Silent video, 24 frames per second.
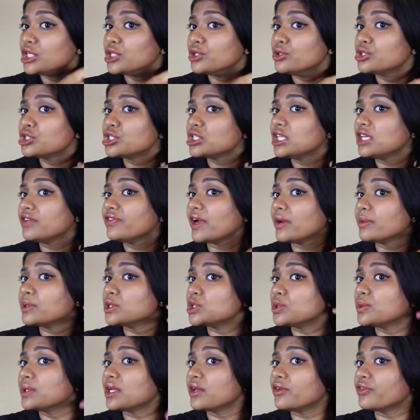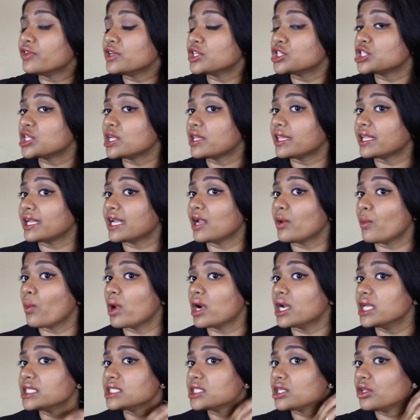Usually if I was doing a fishtail and I
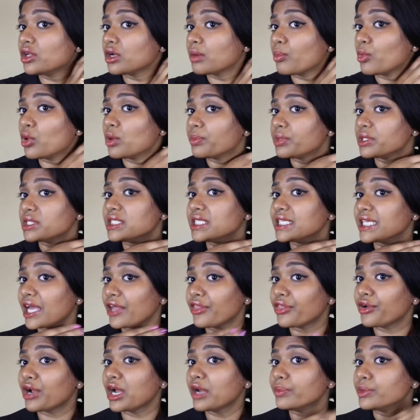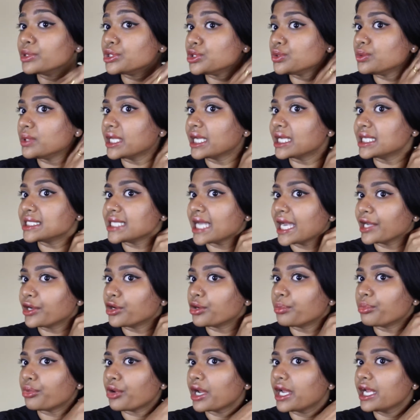want it to look more put together, I would do like a
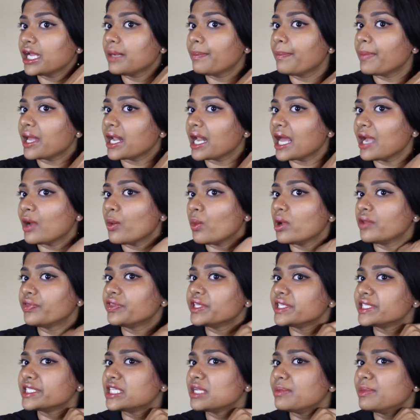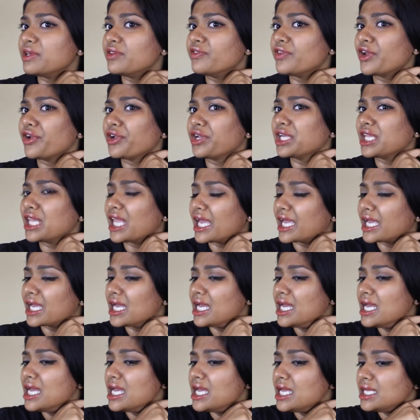tighter braid, but I want this to be very like